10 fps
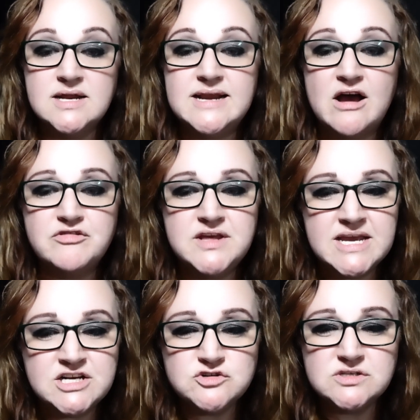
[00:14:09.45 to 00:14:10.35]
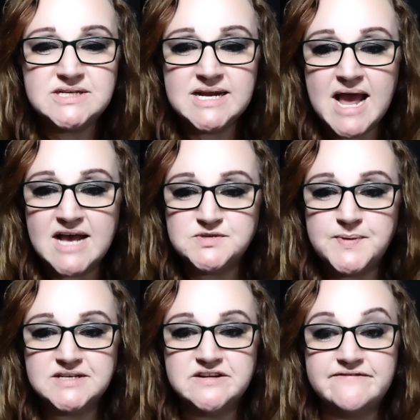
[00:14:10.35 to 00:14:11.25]
Now, the interesting
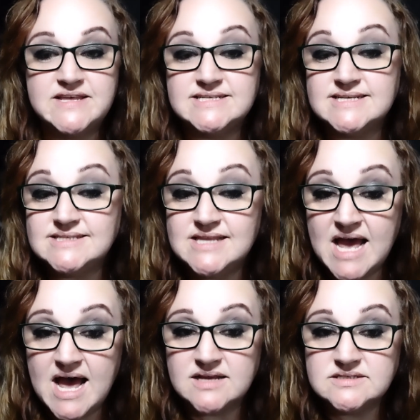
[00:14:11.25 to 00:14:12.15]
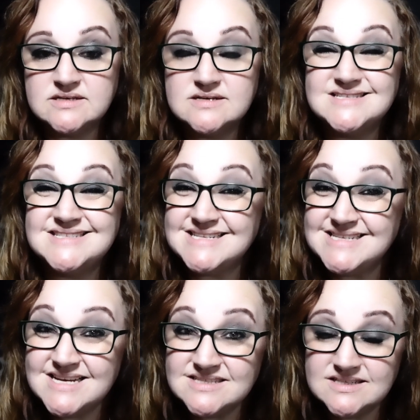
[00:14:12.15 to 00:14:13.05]
aspect of this is that,
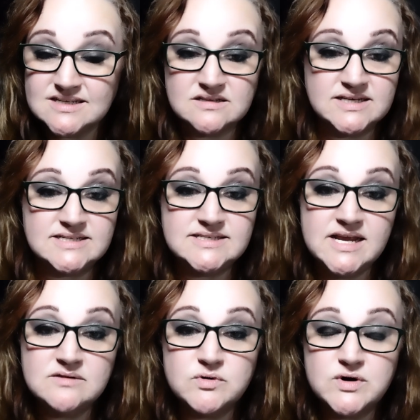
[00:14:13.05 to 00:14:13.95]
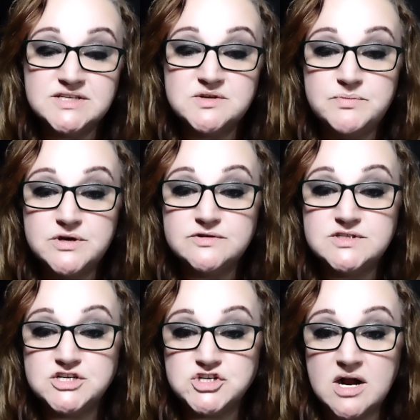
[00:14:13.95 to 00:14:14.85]
statistically, teen boys abused
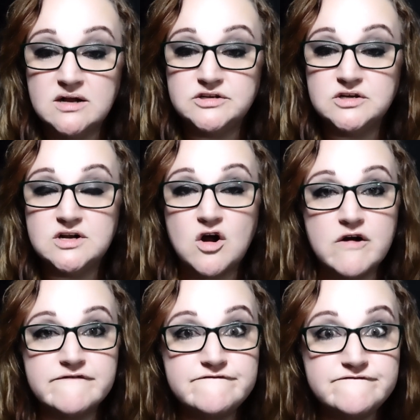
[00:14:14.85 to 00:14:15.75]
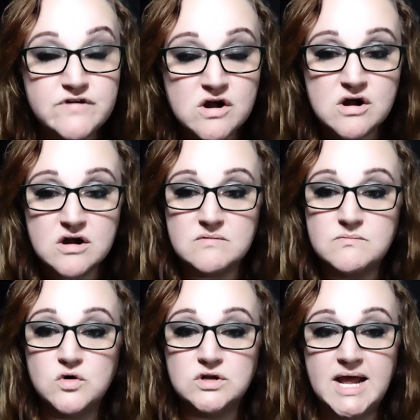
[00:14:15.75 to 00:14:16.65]
in childhood are far
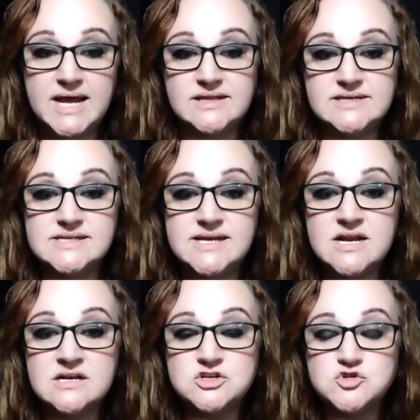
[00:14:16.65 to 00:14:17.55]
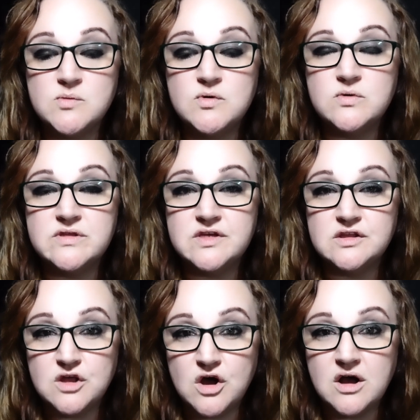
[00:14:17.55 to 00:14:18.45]
more likely to get into trouble with the
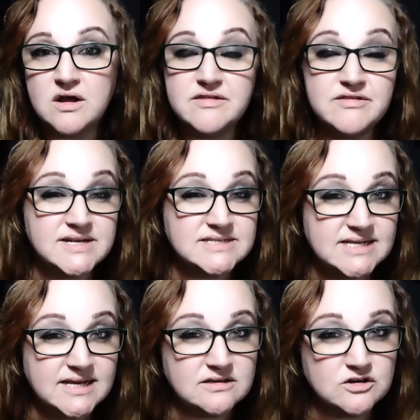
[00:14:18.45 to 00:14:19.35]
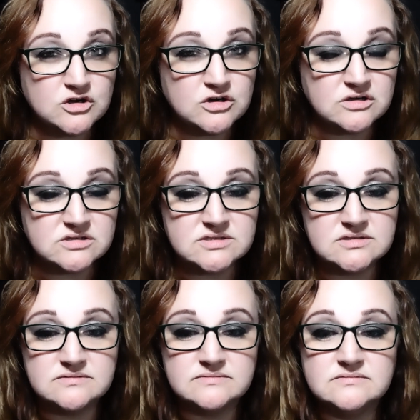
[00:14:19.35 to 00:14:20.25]
law than teen girls.
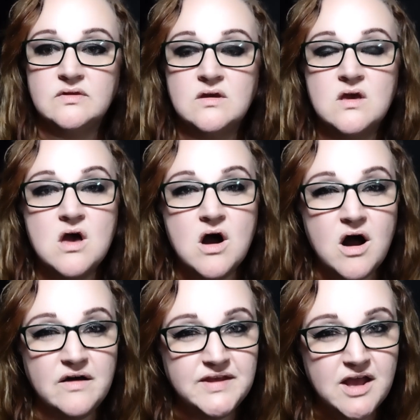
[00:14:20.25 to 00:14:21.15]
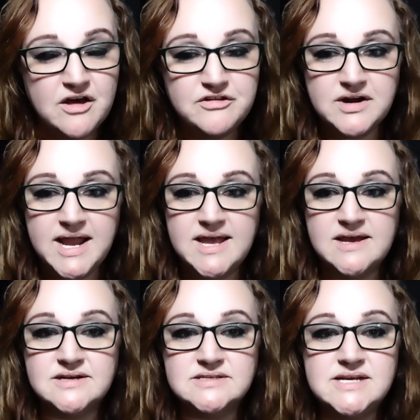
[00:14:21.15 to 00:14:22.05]
On the other
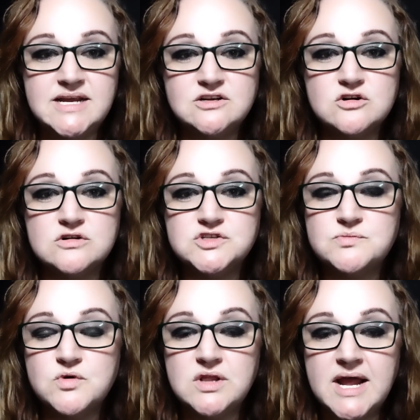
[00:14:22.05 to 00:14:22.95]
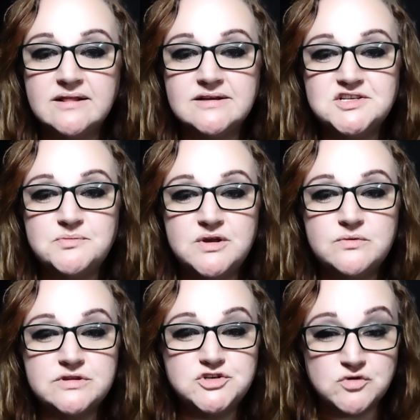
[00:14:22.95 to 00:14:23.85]
hand, teen girls are more likely to be
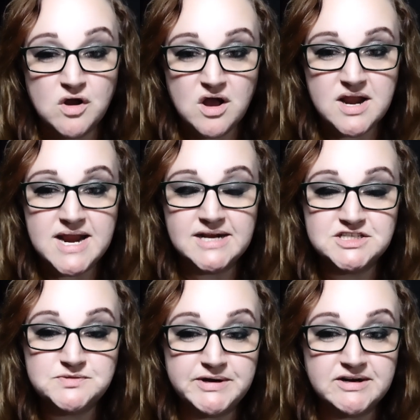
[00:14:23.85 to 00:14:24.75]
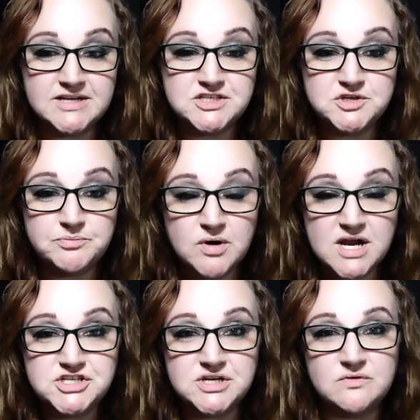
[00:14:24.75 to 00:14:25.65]
withdrawn and experience
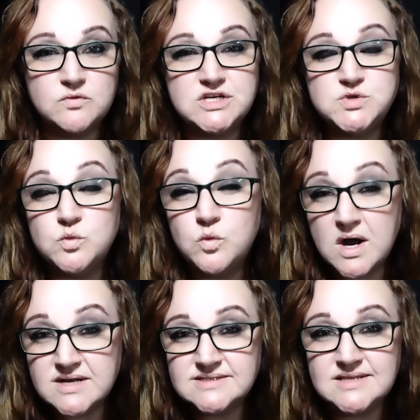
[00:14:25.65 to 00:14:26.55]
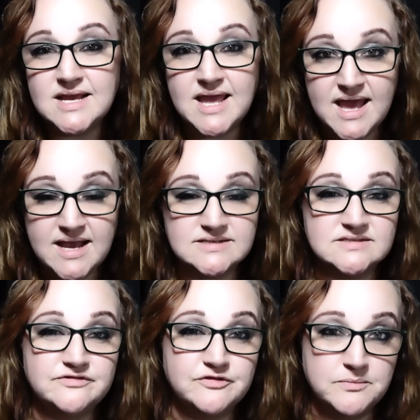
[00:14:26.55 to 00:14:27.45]
depression, which was the
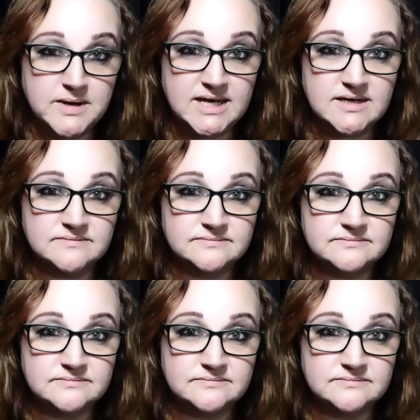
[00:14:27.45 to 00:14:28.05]
case for me.